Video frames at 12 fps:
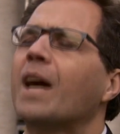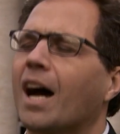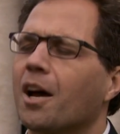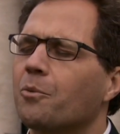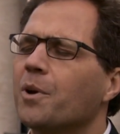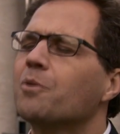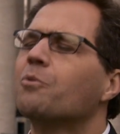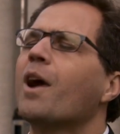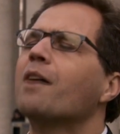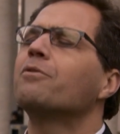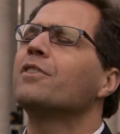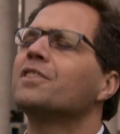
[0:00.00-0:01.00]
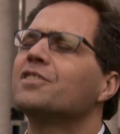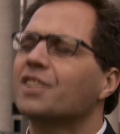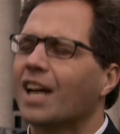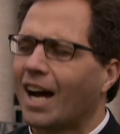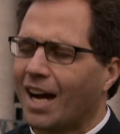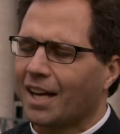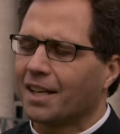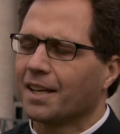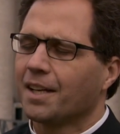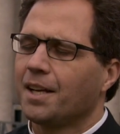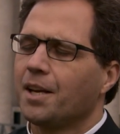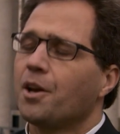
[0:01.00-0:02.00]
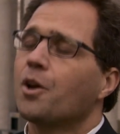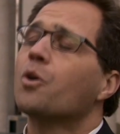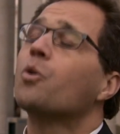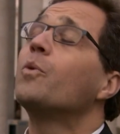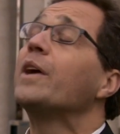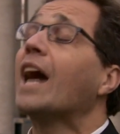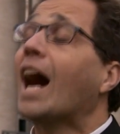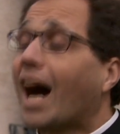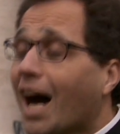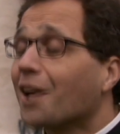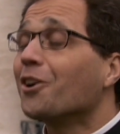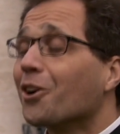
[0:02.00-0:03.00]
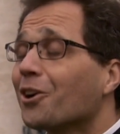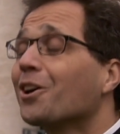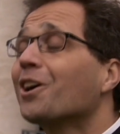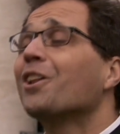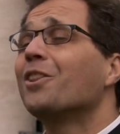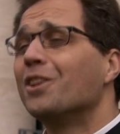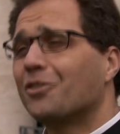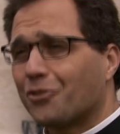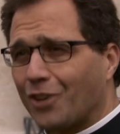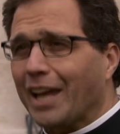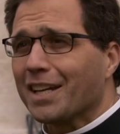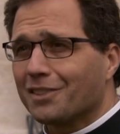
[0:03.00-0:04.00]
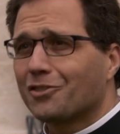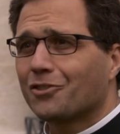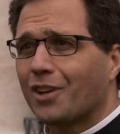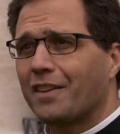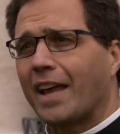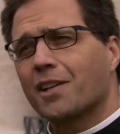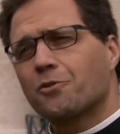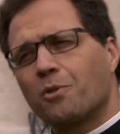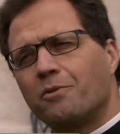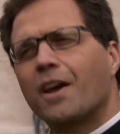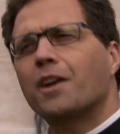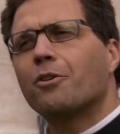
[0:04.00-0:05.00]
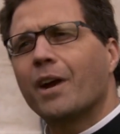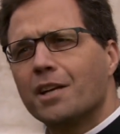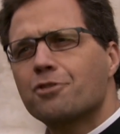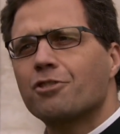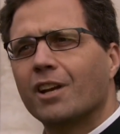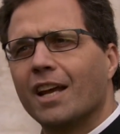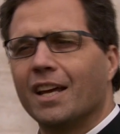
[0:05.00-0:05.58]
God, we reverence God, we honor the saints, and that's what veneration